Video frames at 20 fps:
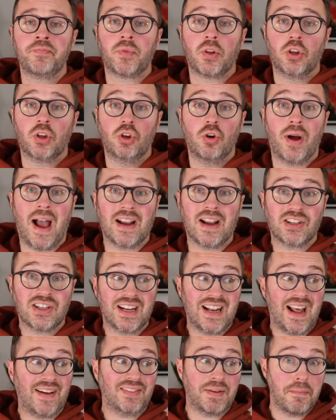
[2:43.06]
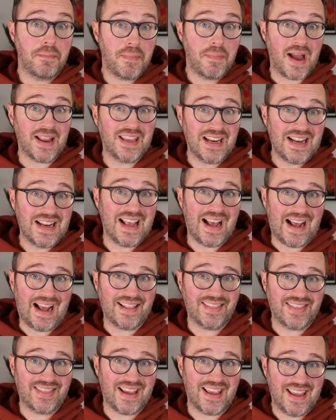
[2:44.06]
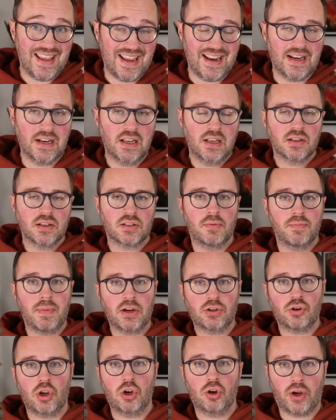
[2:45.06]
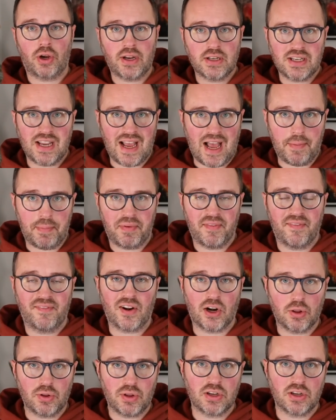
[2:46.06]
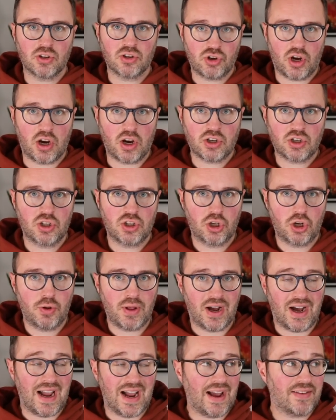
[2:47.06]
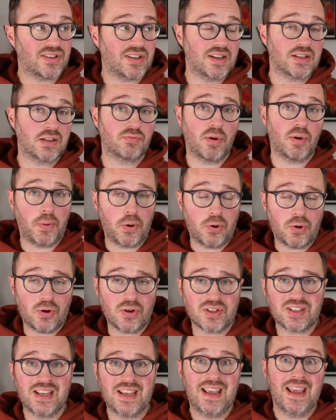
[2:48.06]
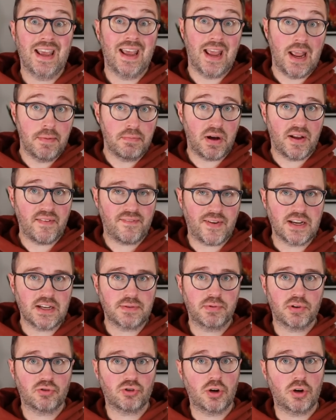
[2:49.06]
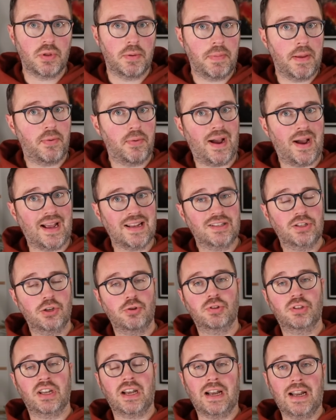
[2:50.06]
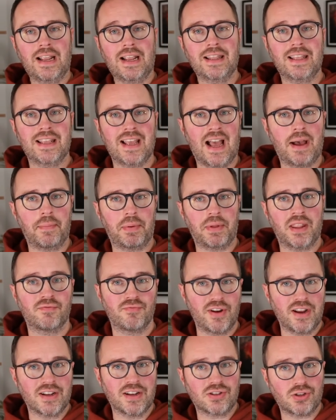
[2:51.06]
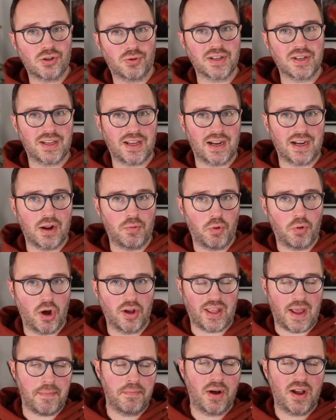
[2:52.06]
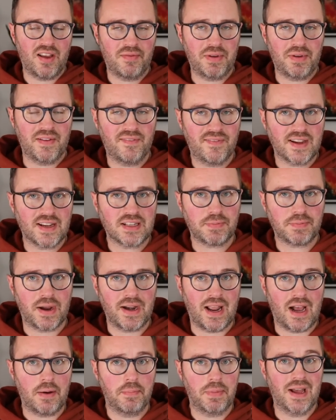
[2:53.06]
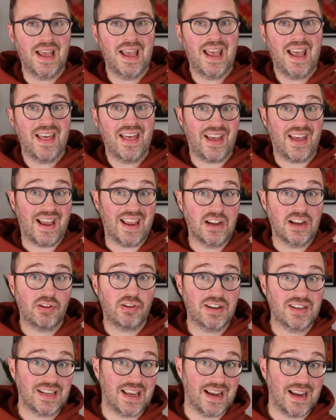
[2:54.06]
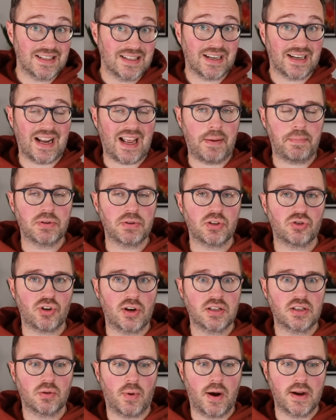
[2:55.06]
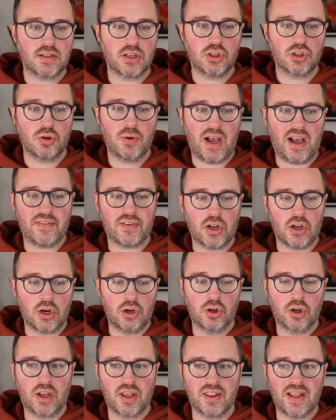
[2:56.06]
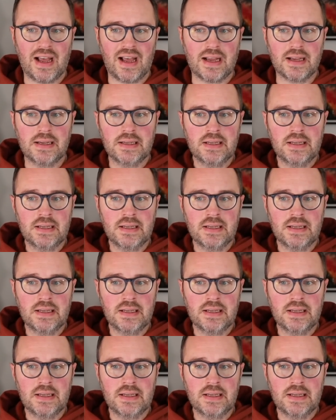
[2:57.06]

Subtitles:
you're actually going to have to manually add that in. So make sure you log into your app and follow the instructions to do that. I have seen some reports in my Facebook group that people had to delete the app and then reinstall it to get it work. That might have been fixed by now, but that increase isn't going to happen straight away. So do have a look at that.